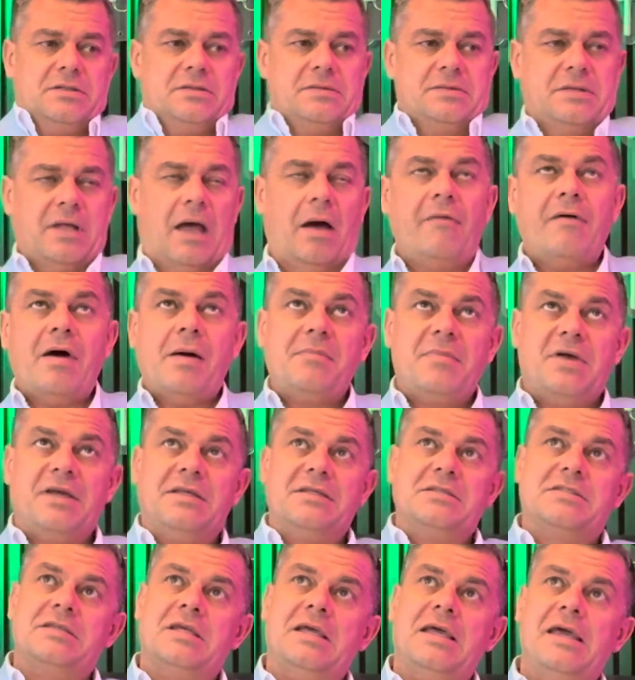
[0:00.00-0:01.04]
Now that
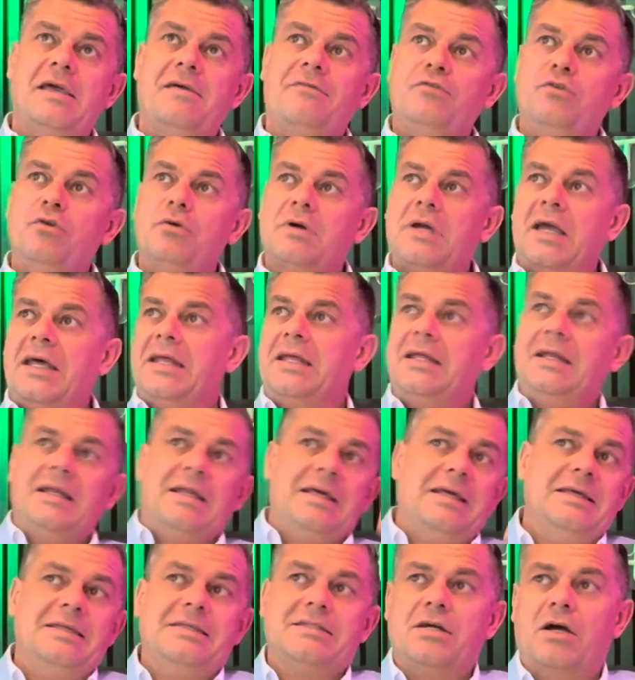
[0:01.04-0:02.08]
means if you're getting
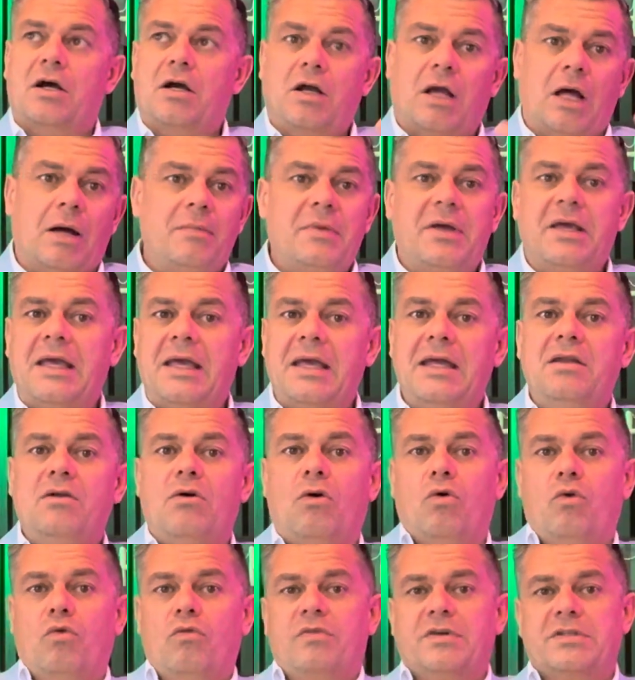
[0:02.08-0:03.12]
leads that are coming in
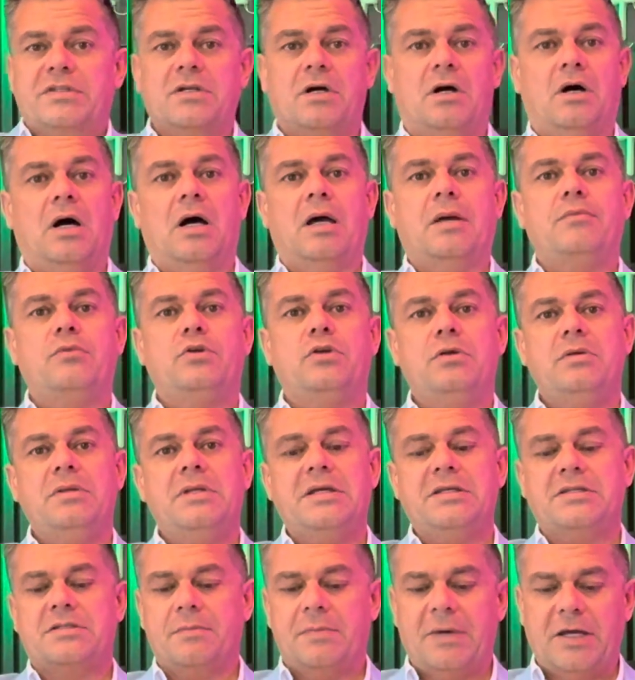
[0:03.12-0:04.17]
all the time, you
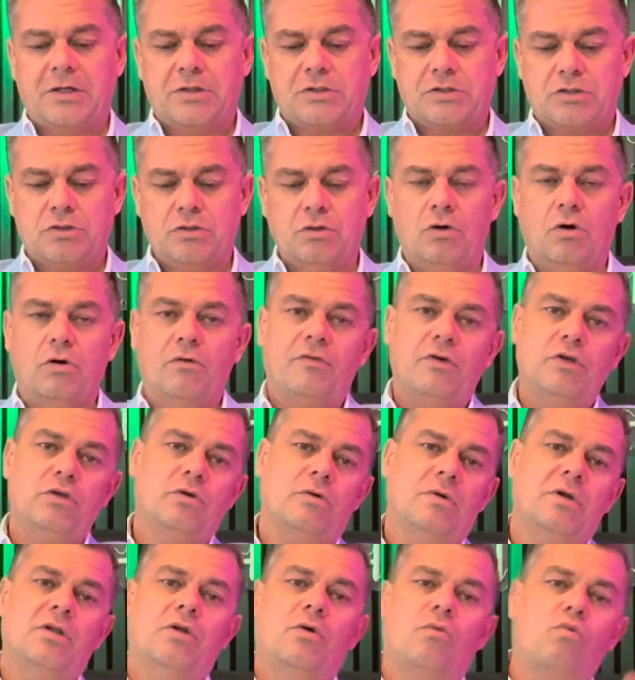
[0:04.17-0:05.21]
need to make sure that
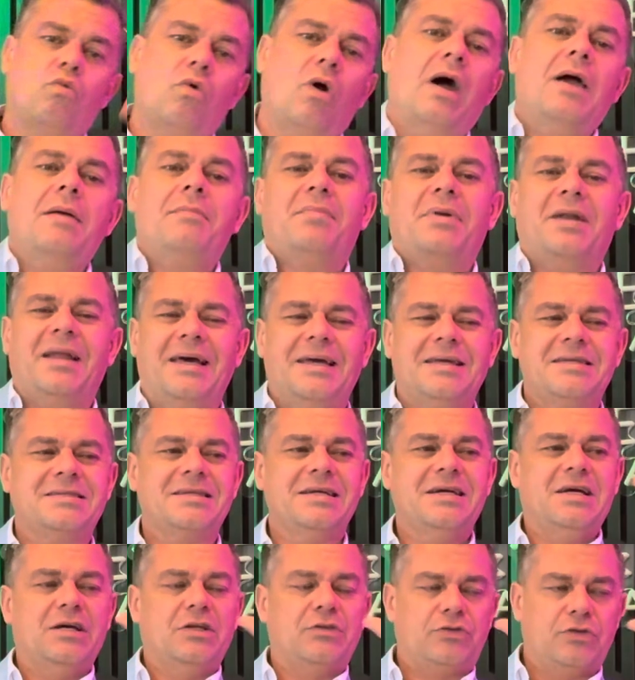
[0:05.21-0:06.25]
you're in the right place
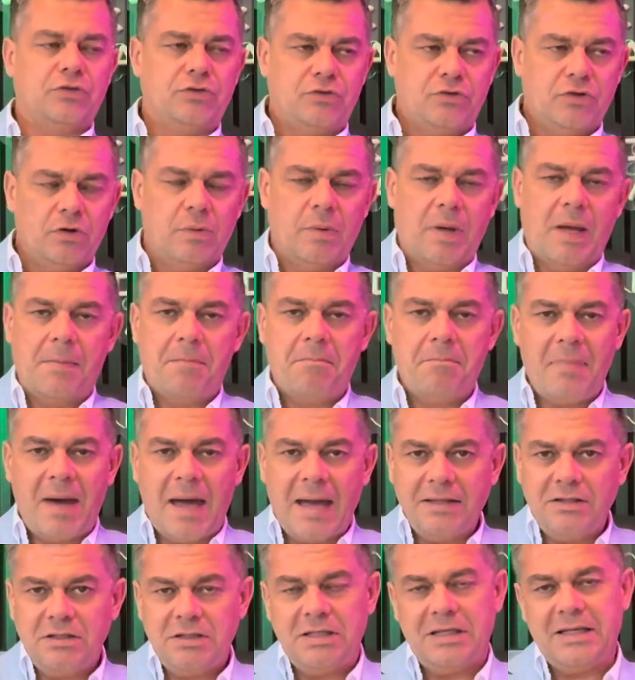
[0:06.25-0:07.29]
to do it.
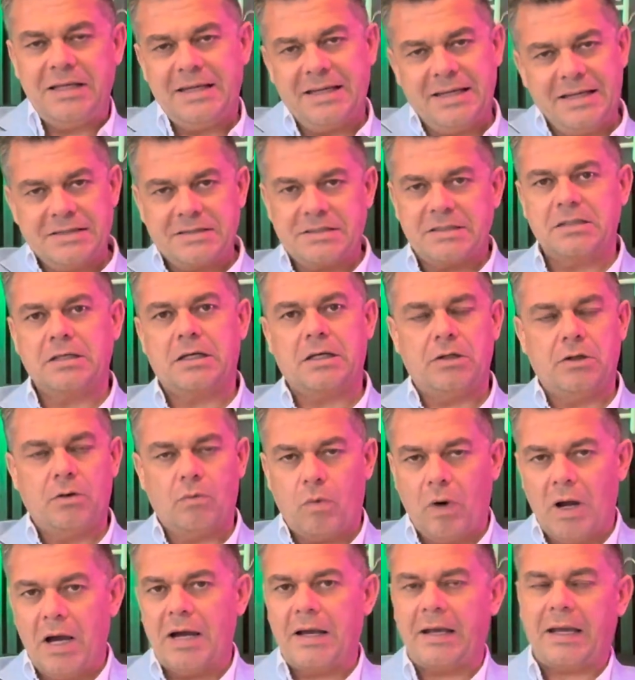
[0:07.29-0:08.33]
Manually isn't going to
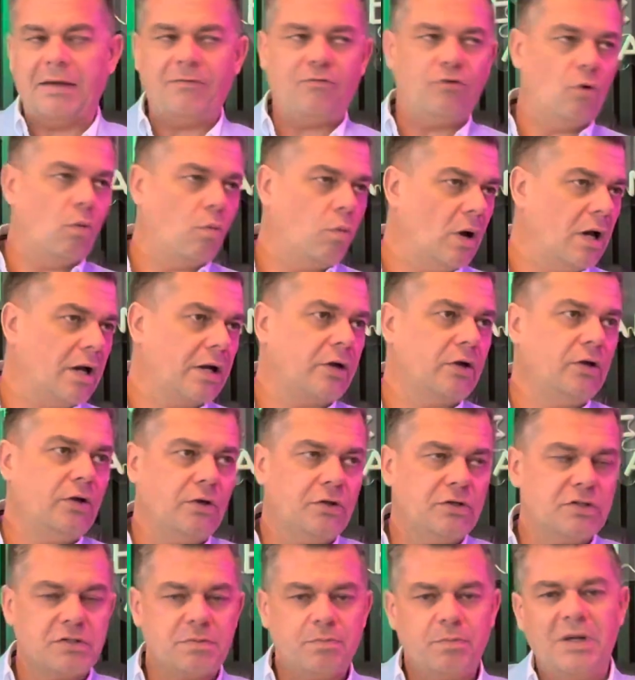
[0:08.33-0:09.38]
work. If you're working
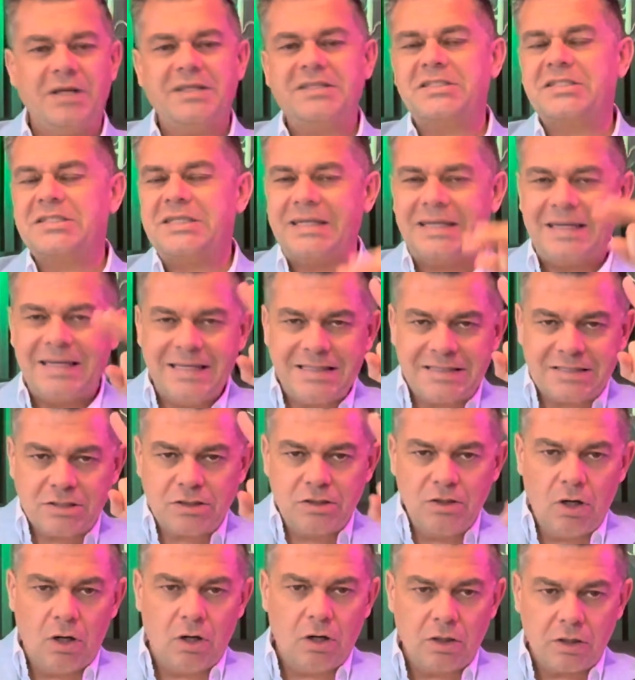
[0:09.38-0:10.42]
on a spreadsheet, it's
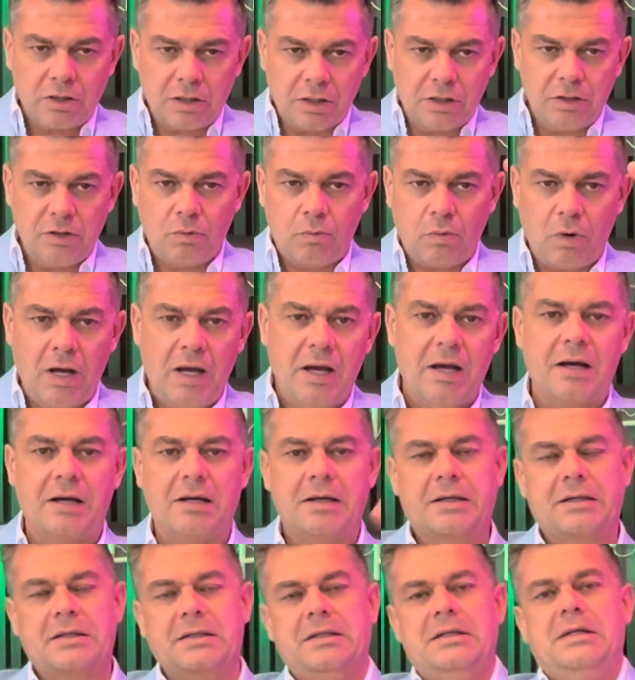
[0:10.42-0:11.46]
not going to
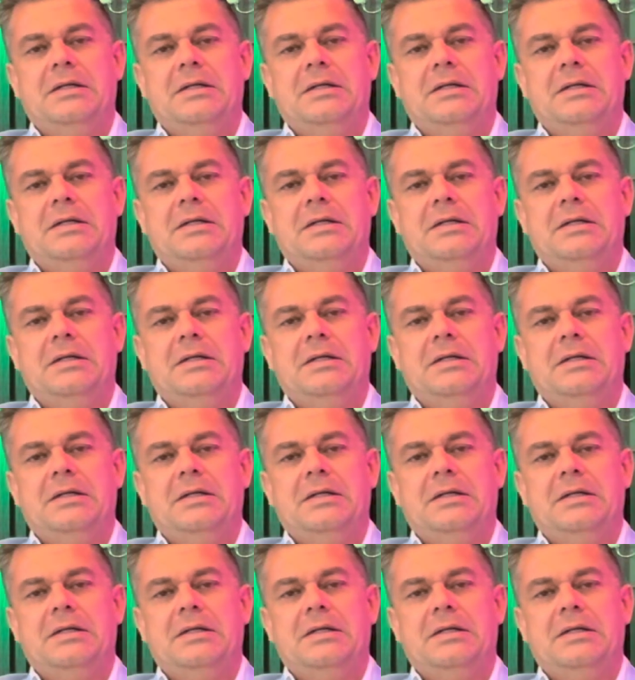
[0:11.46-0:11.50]
work.